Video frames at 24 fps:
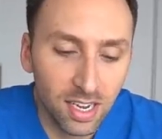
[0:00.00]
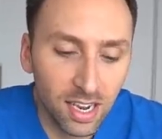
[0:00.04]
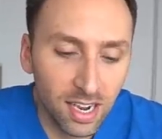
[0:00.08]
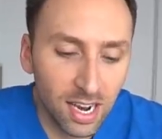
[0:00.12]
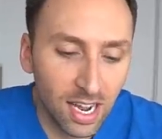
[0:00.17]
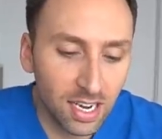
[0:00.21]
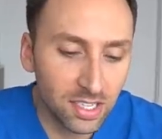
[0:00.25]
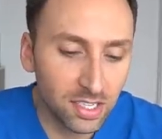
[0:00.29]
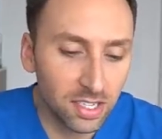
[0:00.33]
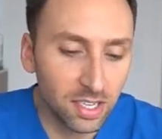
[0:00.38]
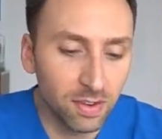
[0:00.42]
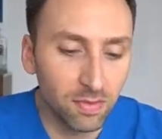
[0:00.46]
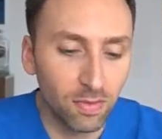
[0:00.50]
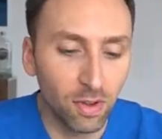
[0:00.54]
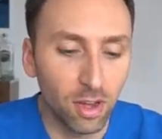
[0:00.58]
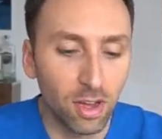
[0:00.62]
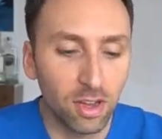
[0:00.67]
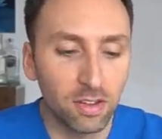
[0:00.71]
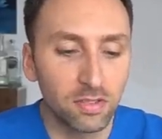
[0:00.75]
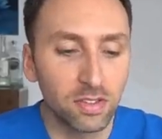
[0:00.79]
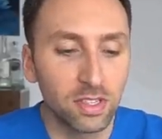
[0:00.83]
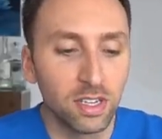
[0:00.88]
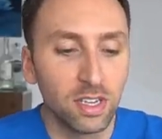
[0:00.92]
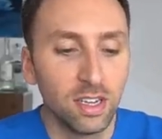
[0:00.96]
It actually
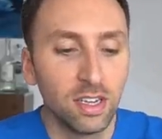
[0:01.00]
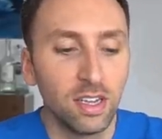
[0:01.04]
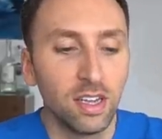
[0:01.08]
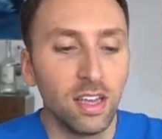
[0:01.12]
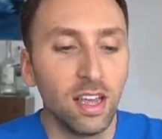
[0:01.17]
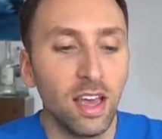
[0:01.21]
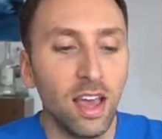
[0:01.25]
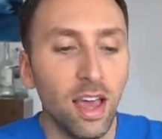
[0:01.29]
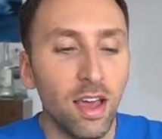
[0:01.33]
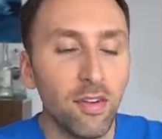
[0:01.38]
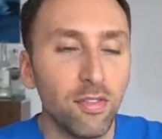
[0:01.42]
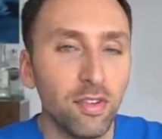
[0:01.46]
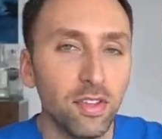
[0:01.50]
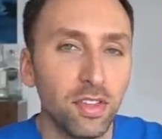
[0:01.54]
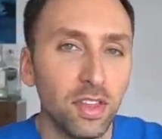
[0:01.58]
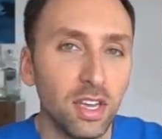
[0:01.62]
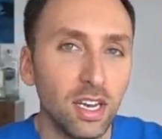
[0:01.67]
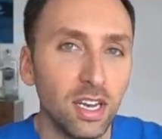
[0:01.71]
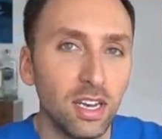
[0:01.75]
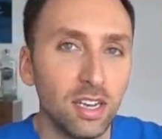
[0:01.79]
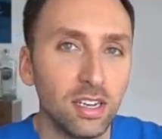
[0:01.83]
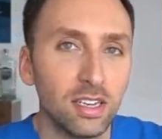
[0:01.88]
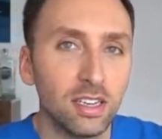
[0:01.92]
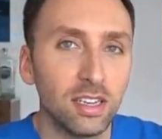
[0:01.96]
involves
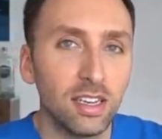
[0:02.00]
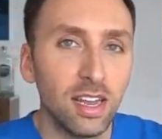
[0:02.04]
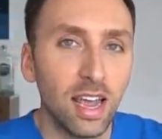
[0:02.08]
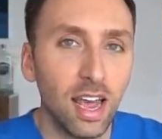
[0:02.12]
everything